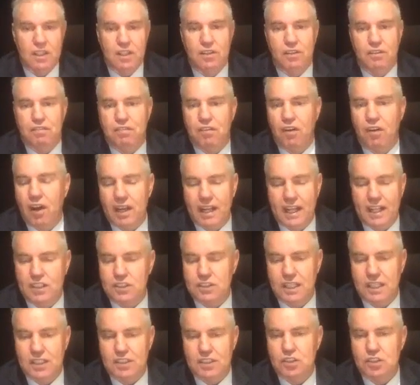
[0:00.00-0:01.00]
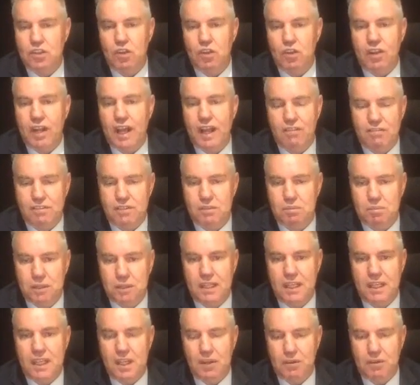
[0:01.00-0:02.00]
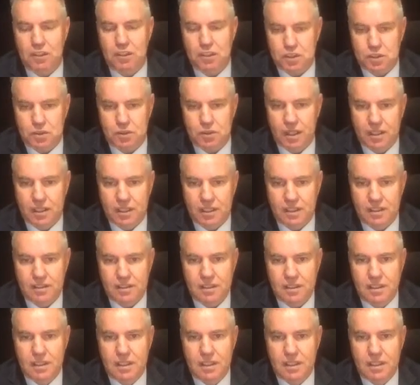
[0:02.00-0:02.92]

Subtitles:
The finance does not have to be here in Australia.